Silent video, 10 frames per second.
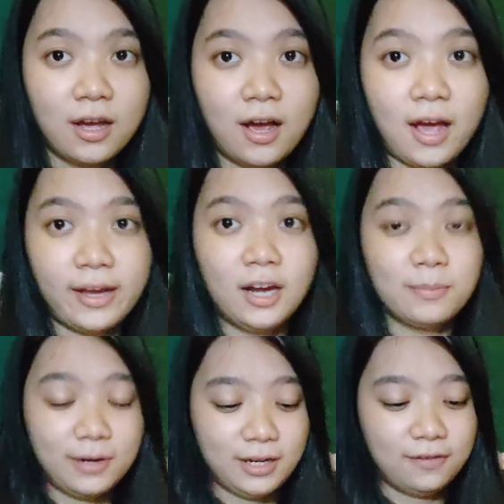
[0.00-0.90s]
I can't
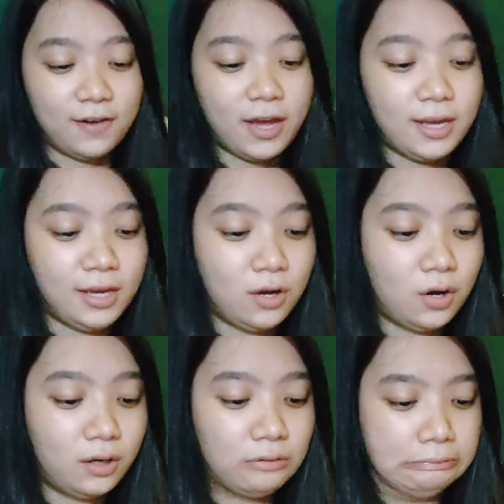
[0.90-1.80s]
believe I
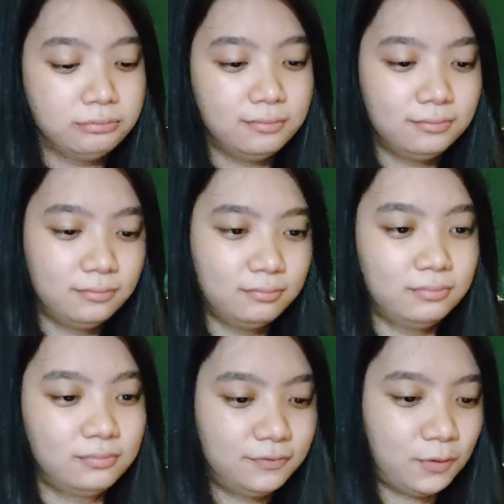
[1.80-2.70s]
got
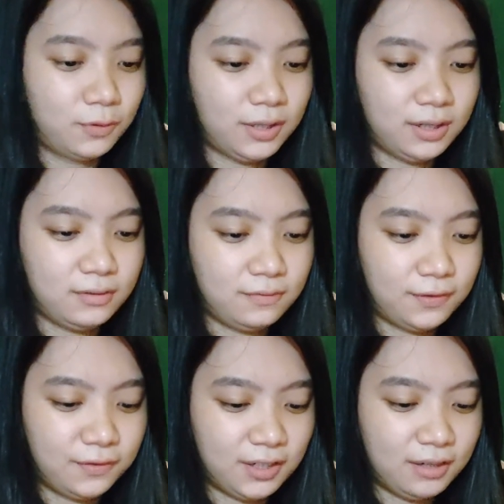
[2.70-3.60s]
14,
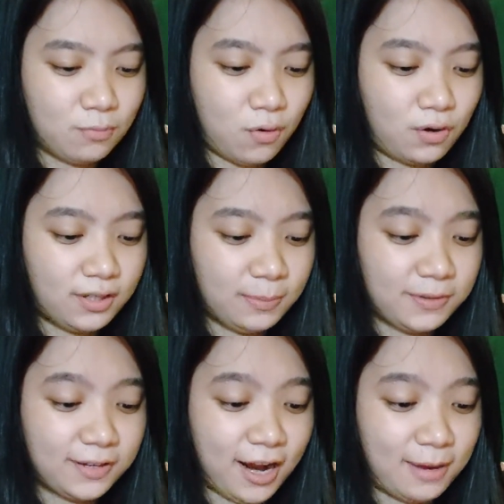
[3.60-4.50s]
15 more
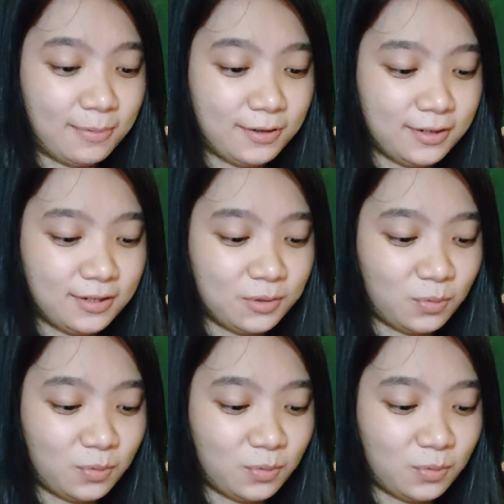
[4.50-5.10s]
subscribers